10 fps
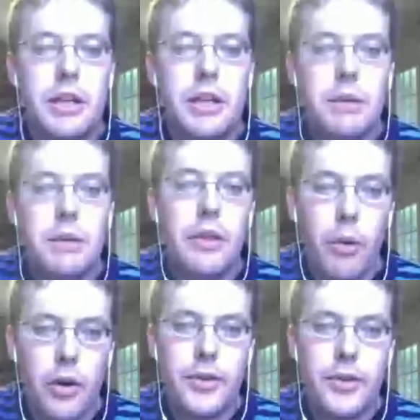But the
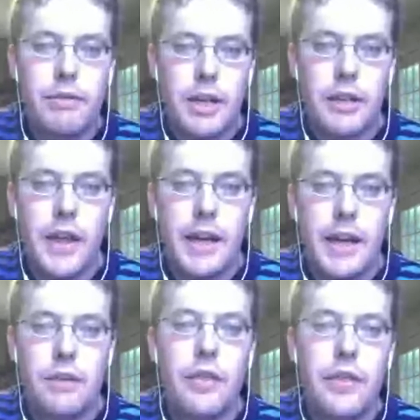more significant thing
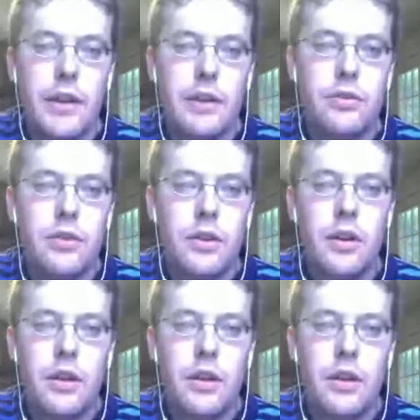is that this
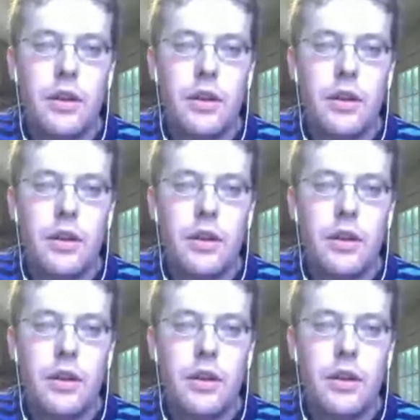ability
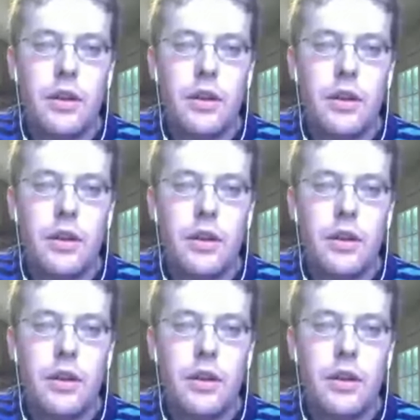buffs,
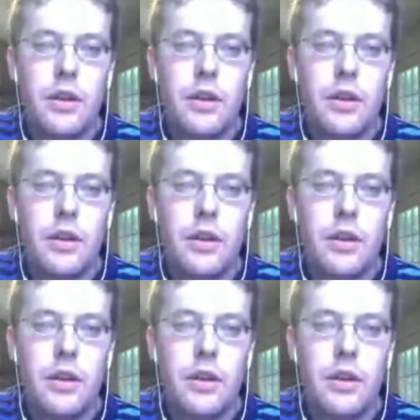or this
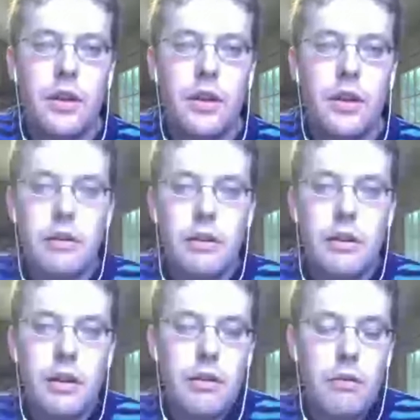ability,
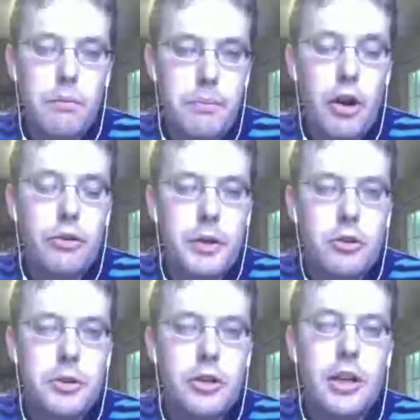their
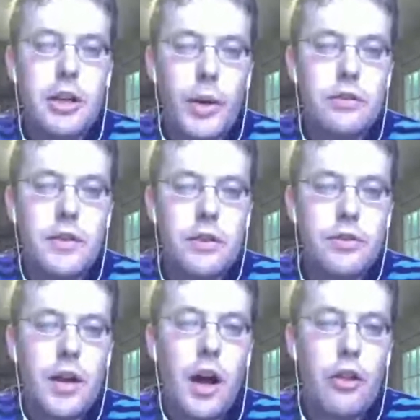special ability grants this
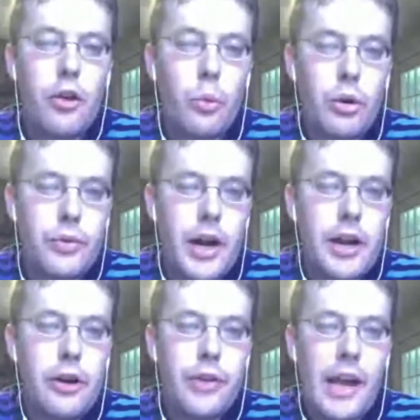to other Wolf
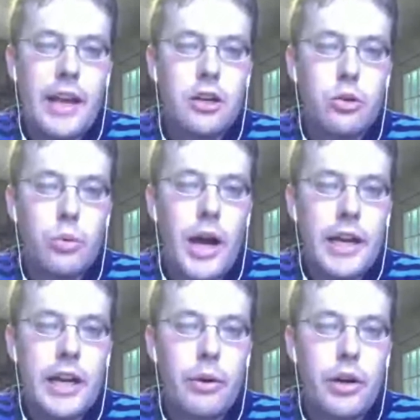Riders and Grot
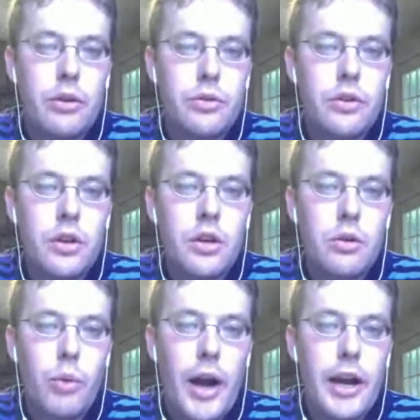heroes
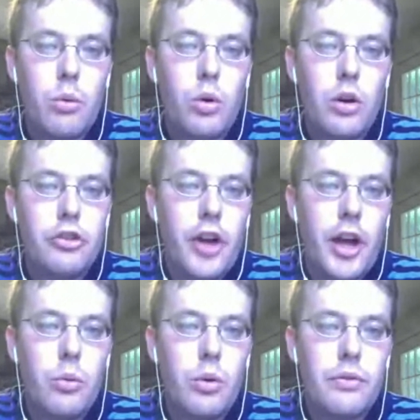riding giant
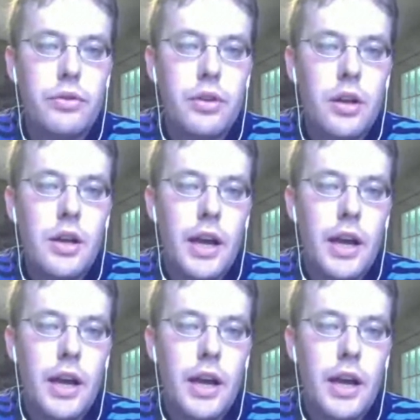wolves. Nice.